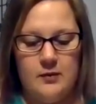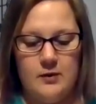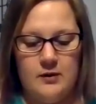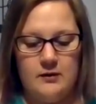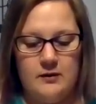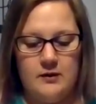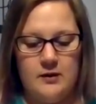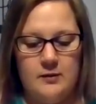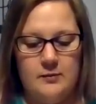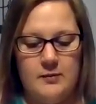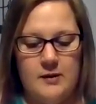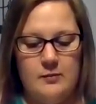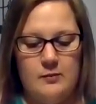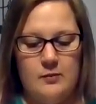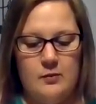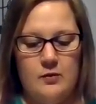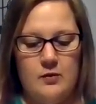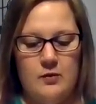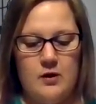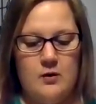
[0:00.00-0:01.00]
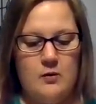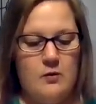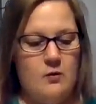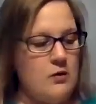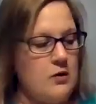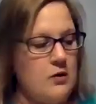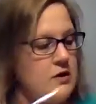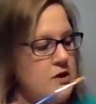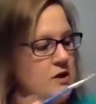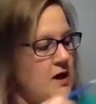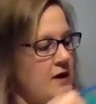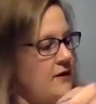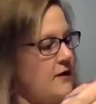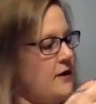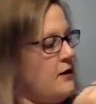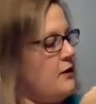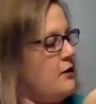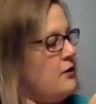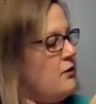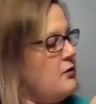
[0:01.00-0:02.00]
Put a little bit more orange on
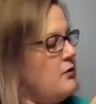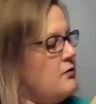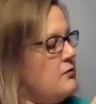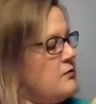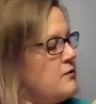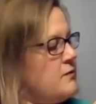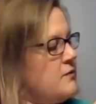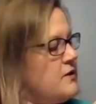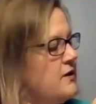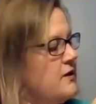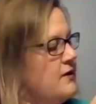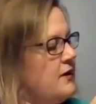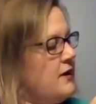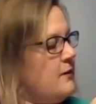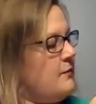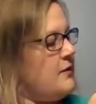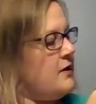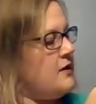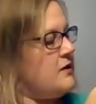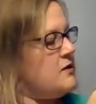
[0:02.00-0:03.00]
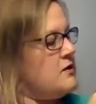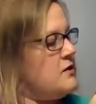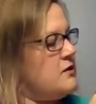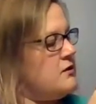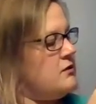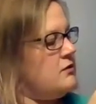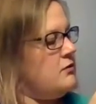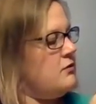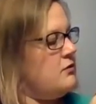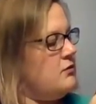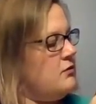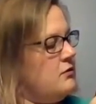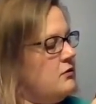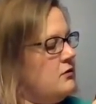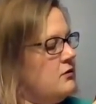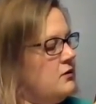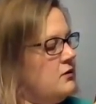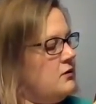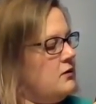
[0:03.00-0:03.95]
the nose, which I think I'm going to do.